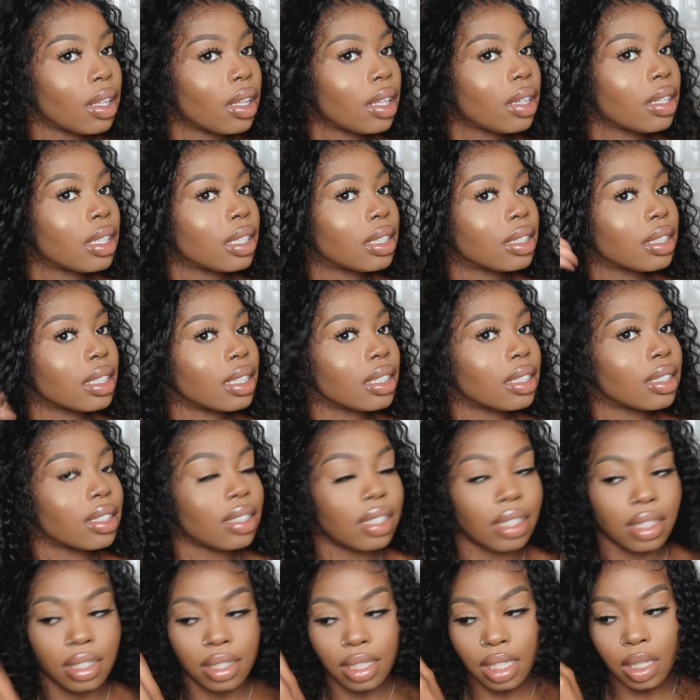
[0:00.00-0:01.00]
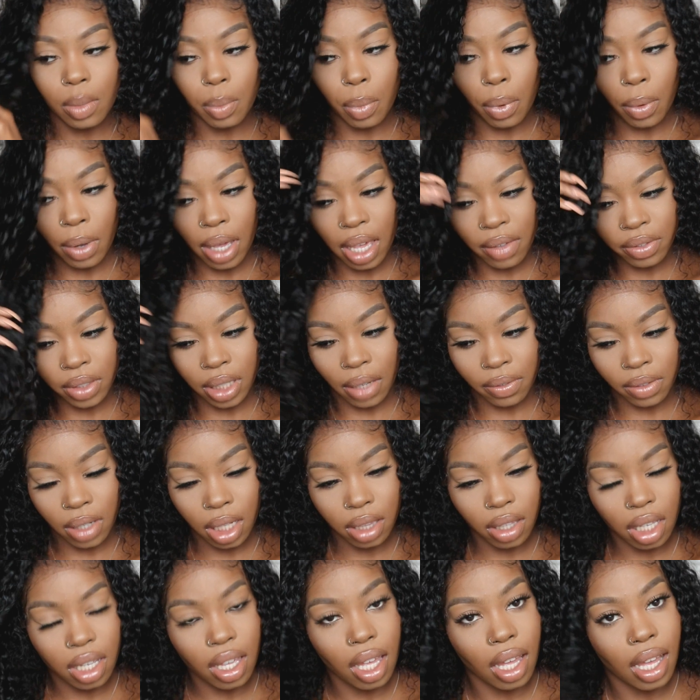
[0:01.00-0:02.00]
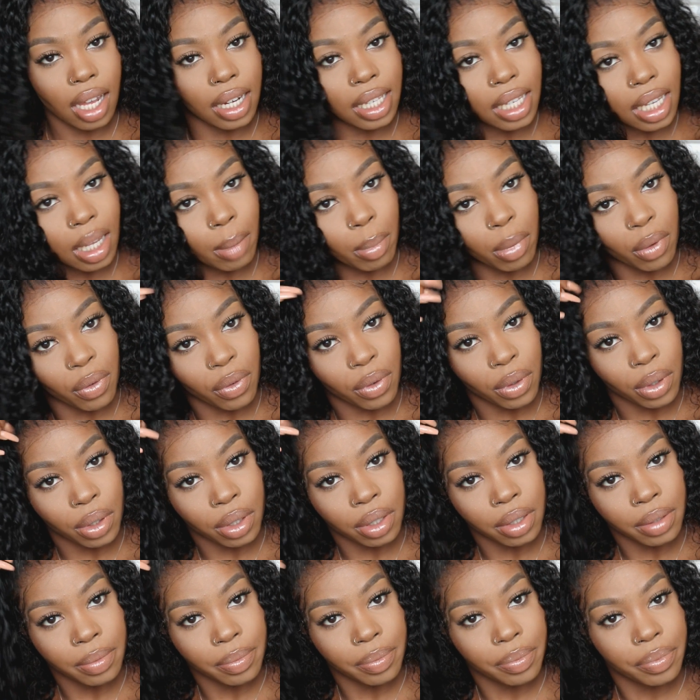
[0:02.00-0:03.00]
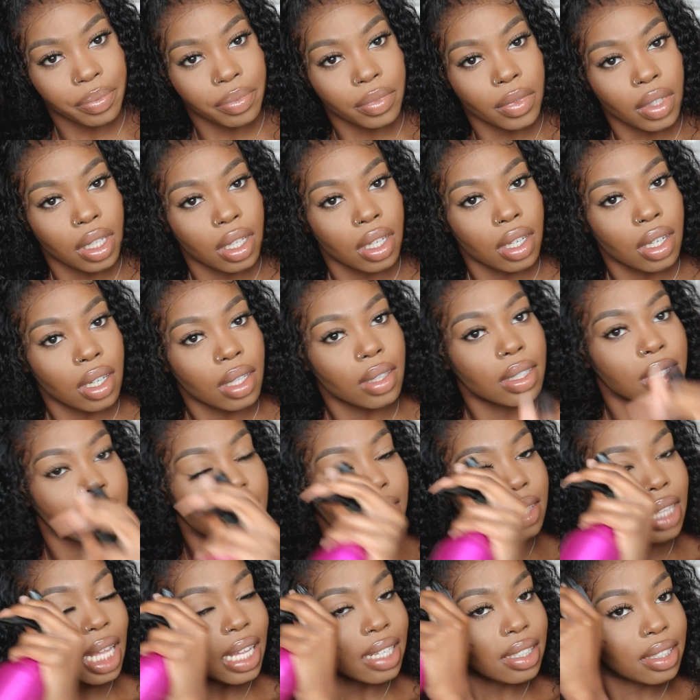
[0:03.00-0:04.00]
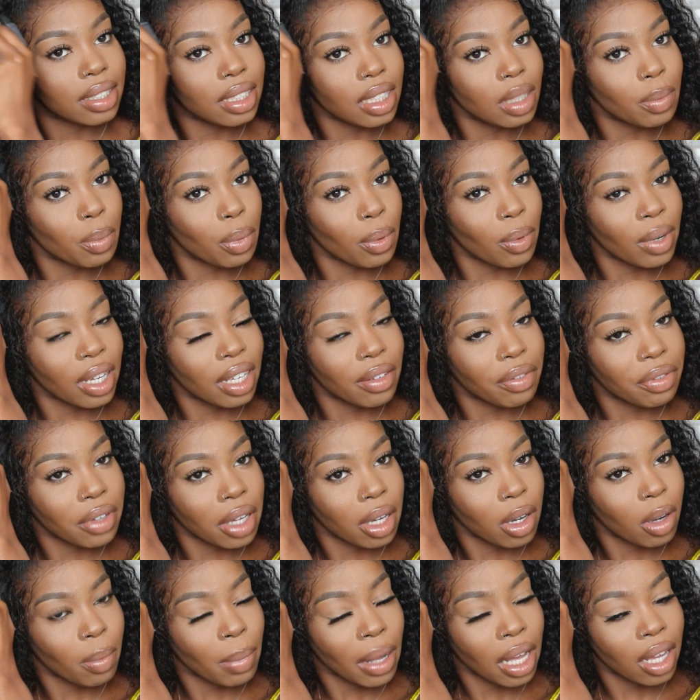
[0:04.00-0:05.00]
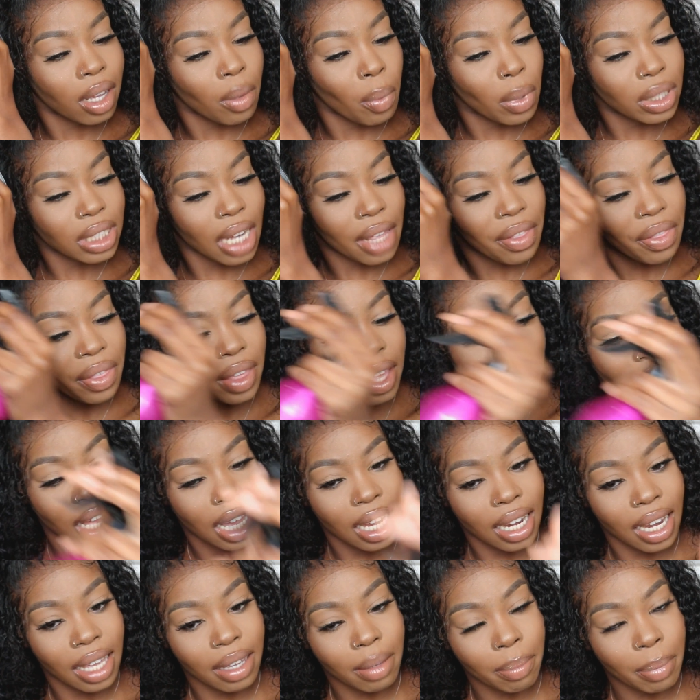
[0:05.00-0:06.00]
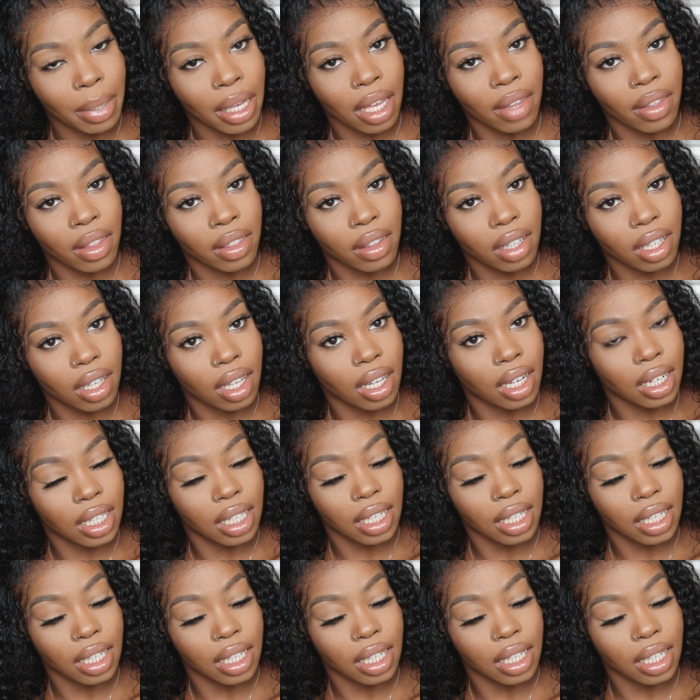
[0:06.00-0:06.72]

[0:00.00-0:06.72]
This is the deep wave. So I've done the curly hair before. This is their deep wave curl pattern, which I think I like better than curly